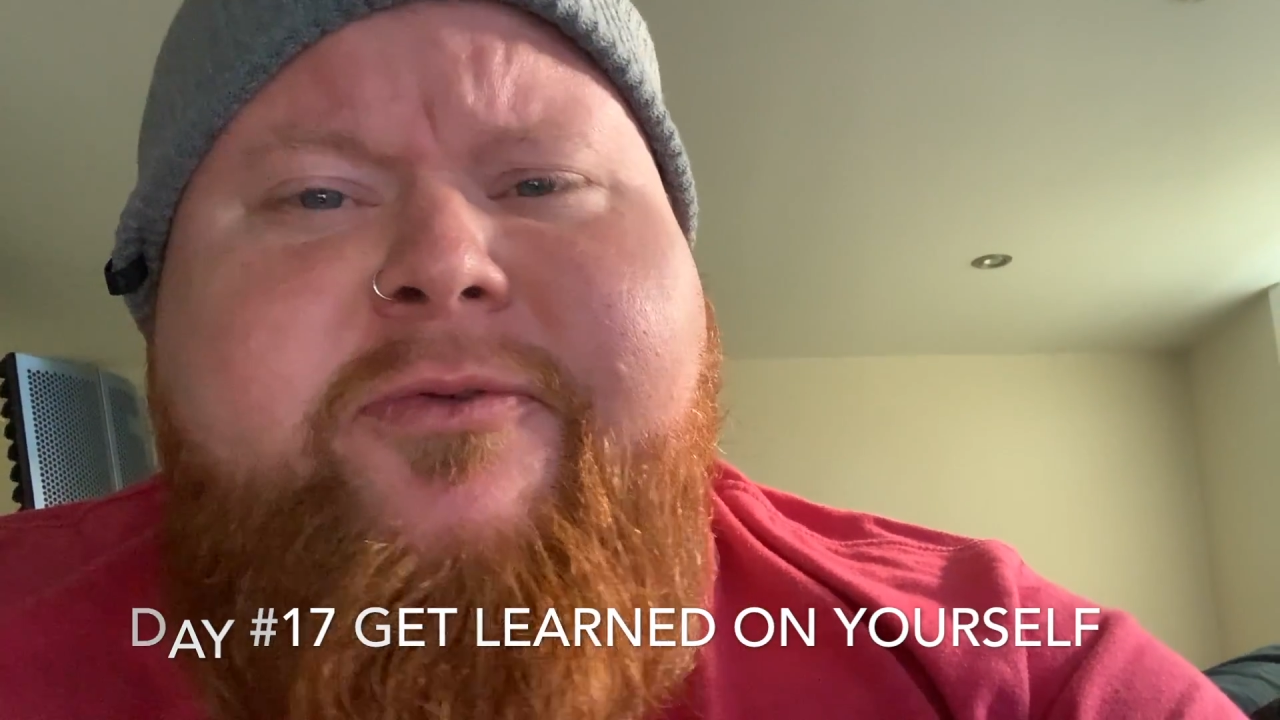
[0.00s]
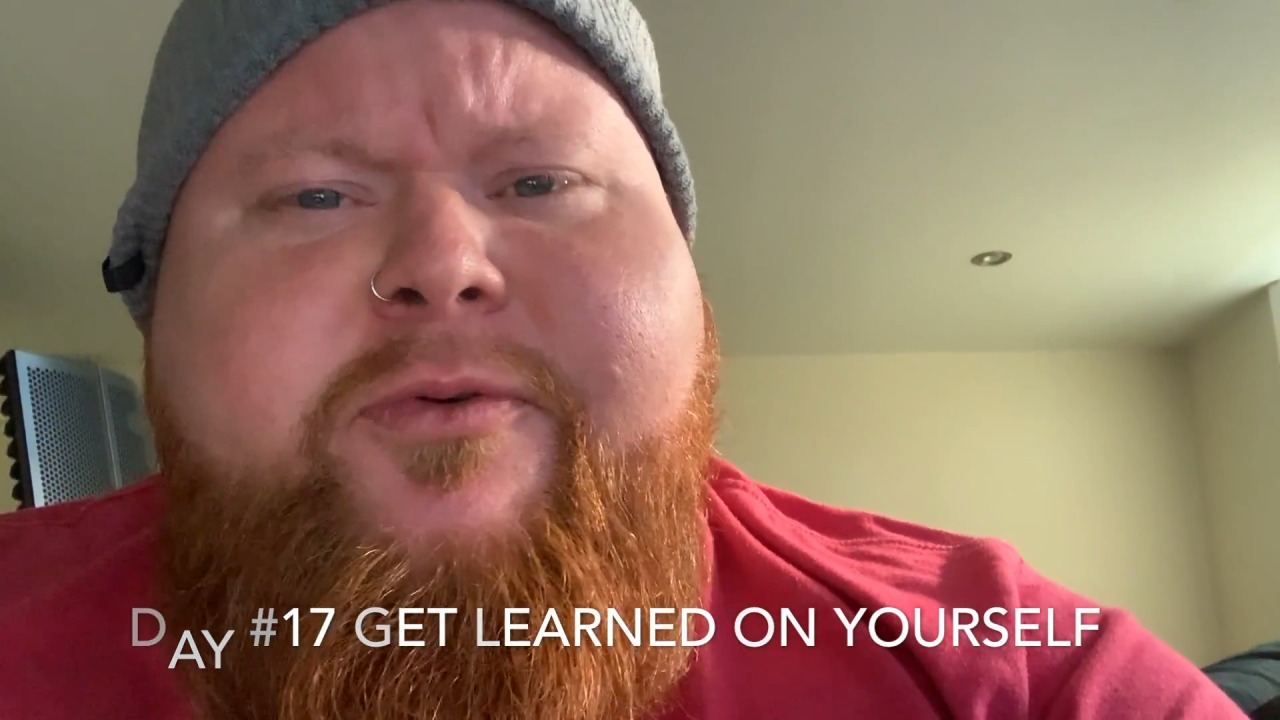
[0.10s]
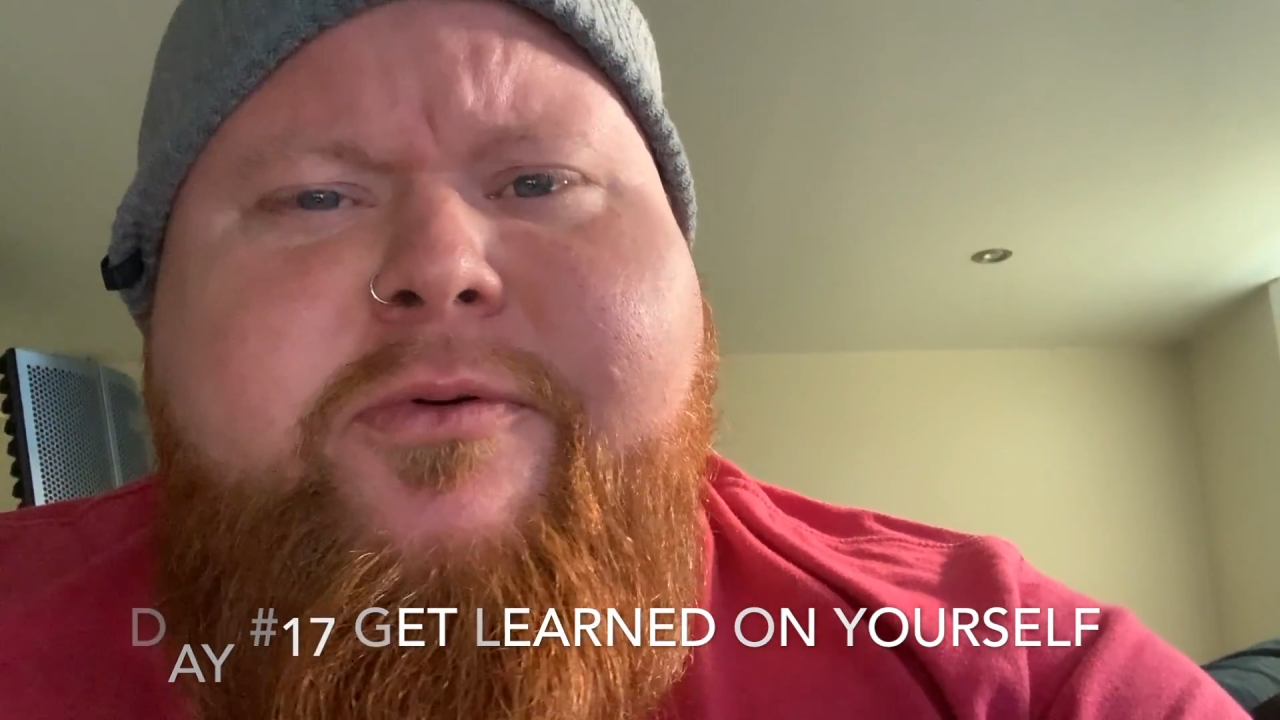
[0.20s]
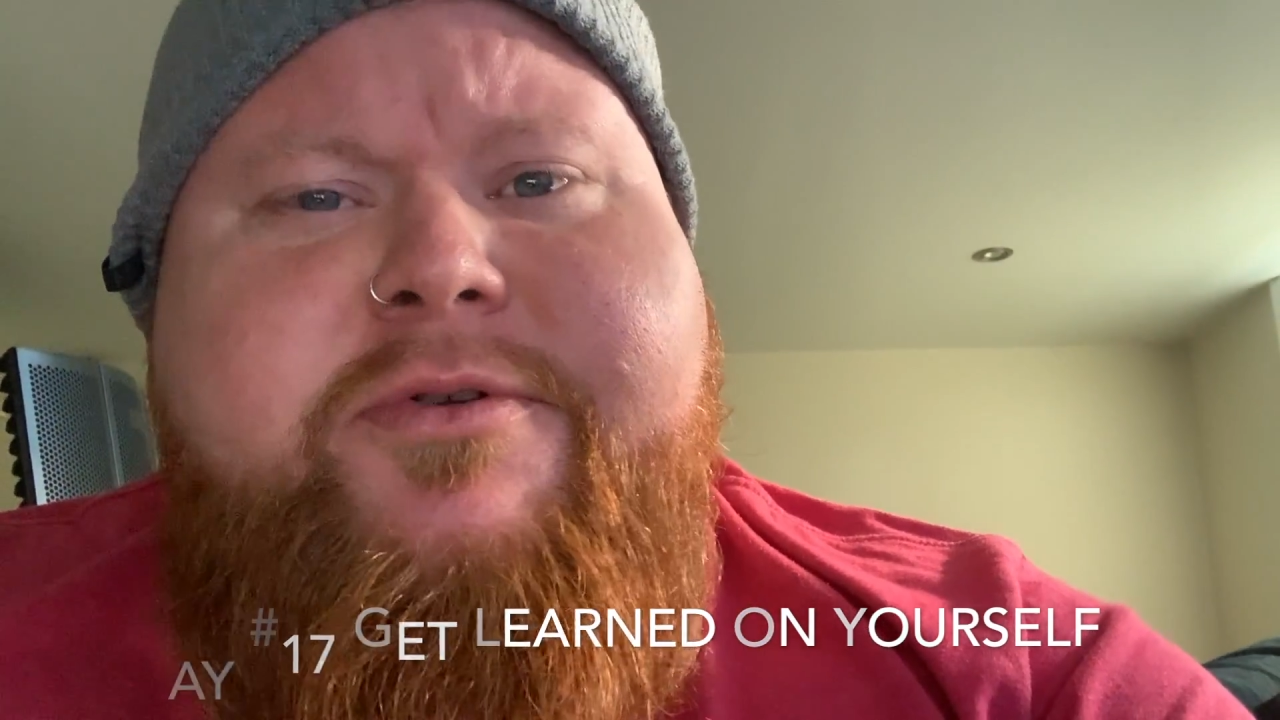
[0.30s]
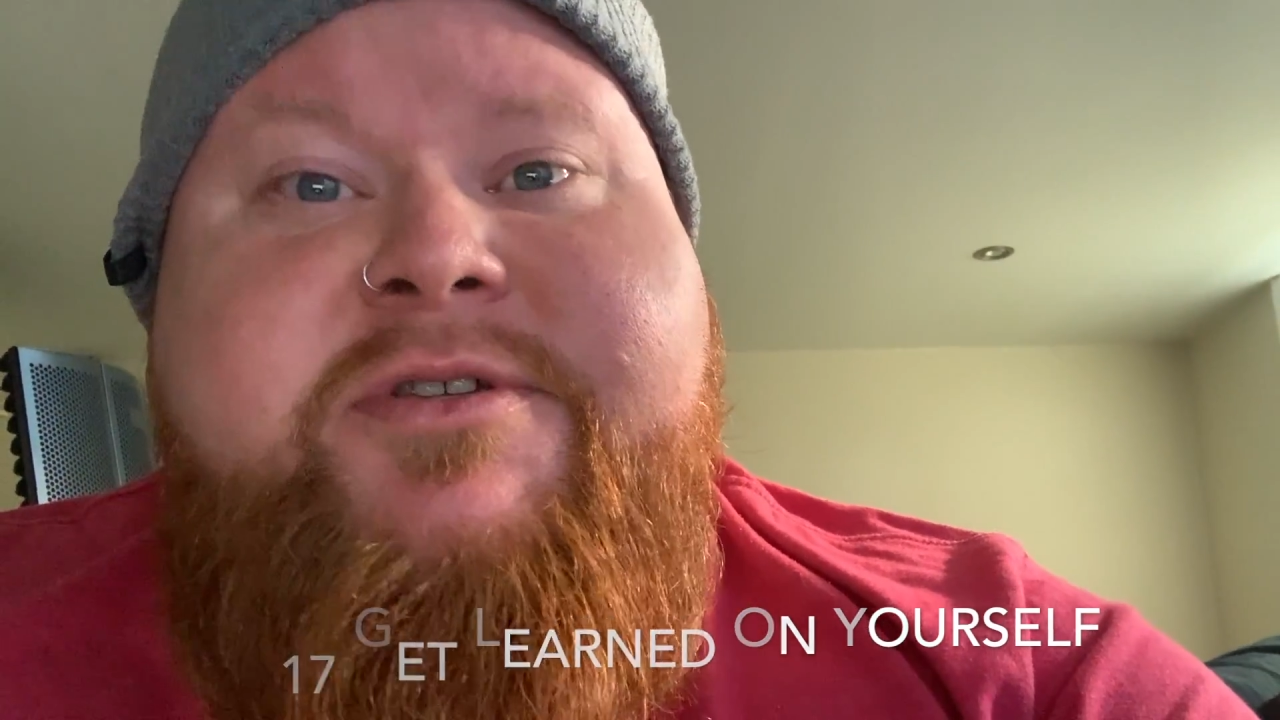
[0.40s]

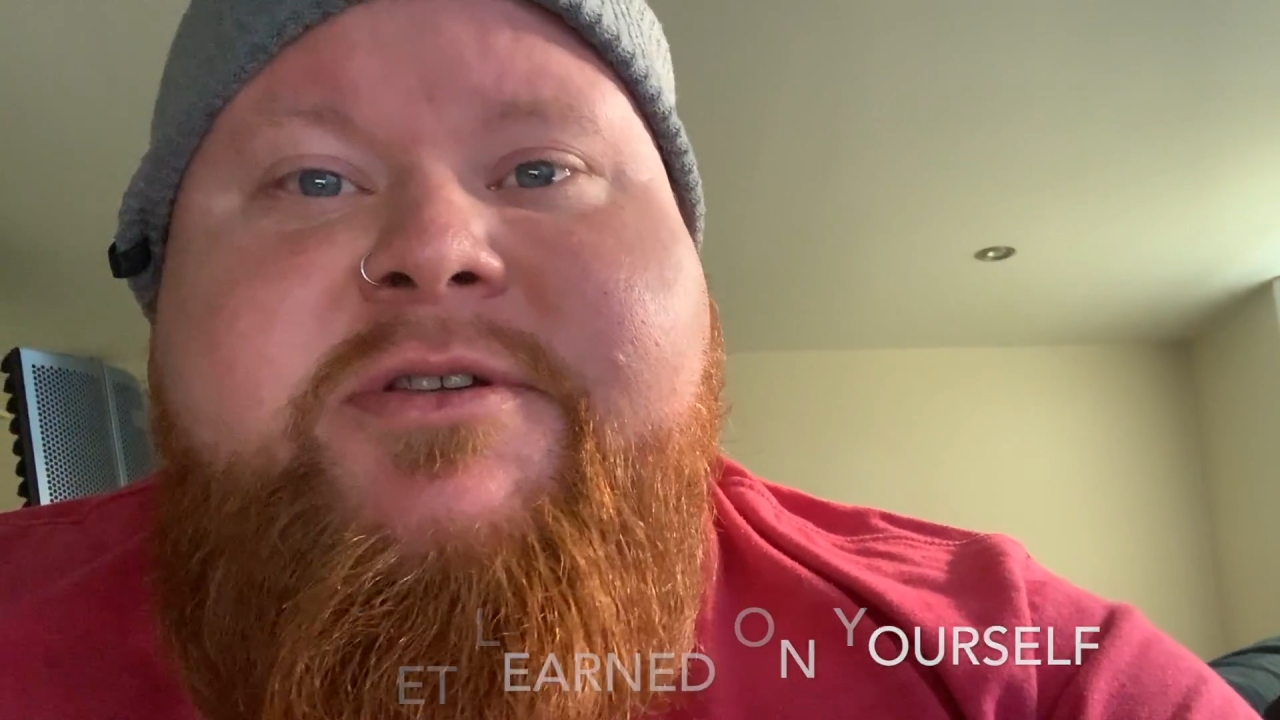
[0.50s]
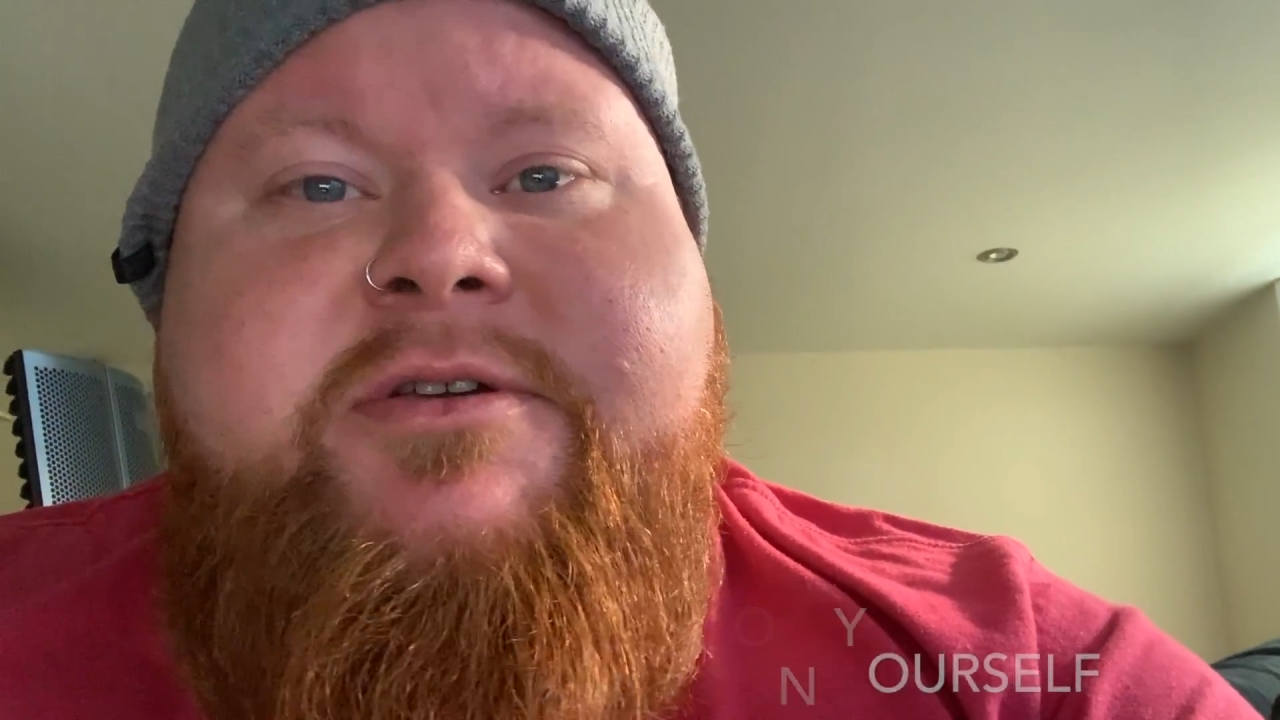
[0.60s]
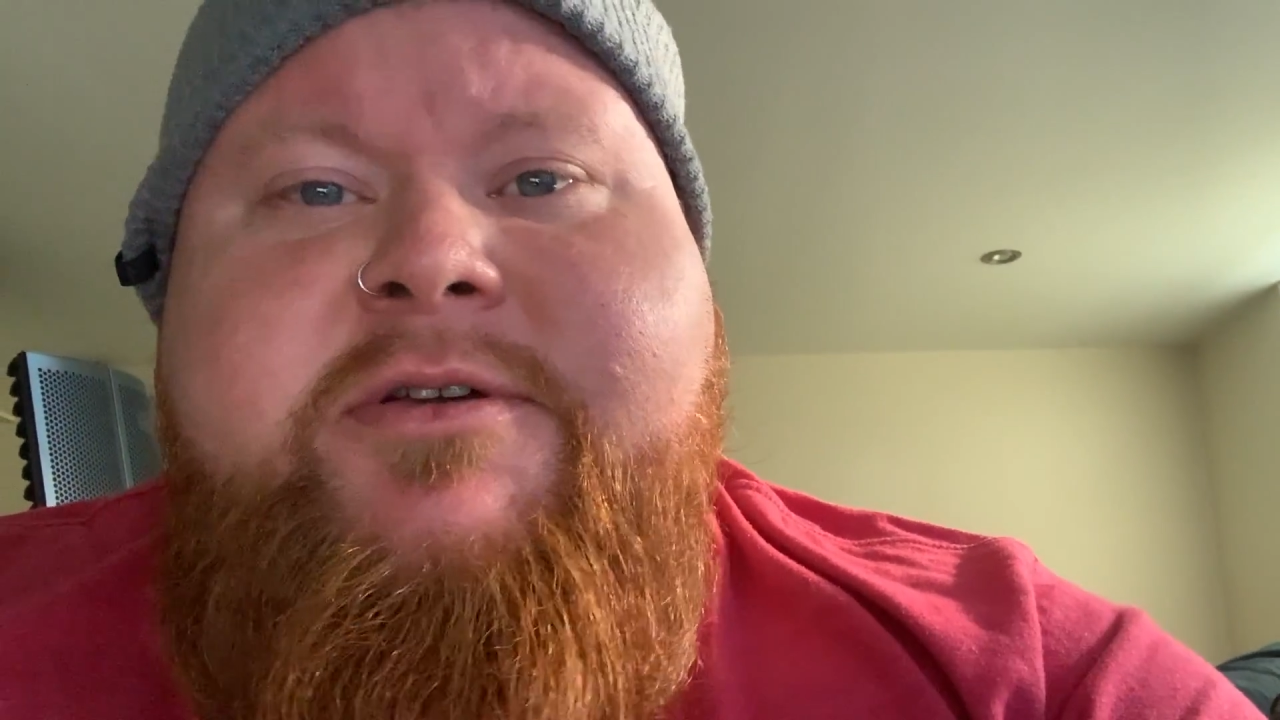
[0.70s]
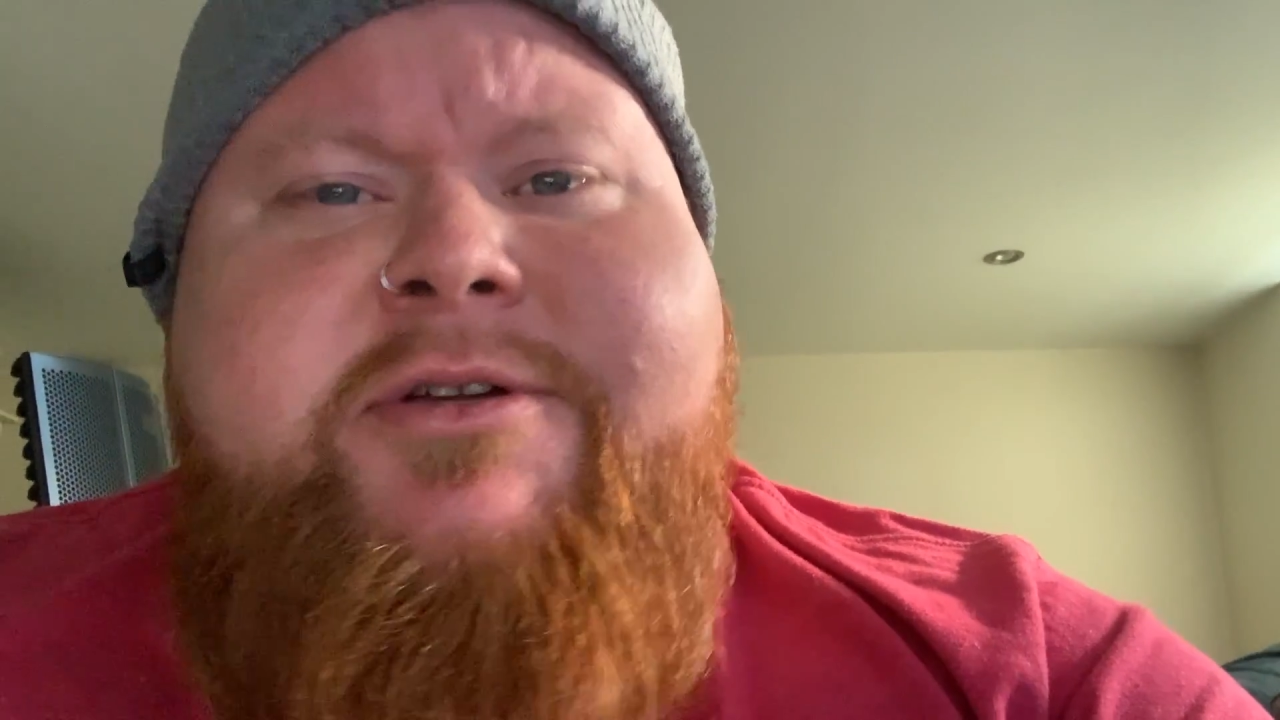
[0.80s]
Fool's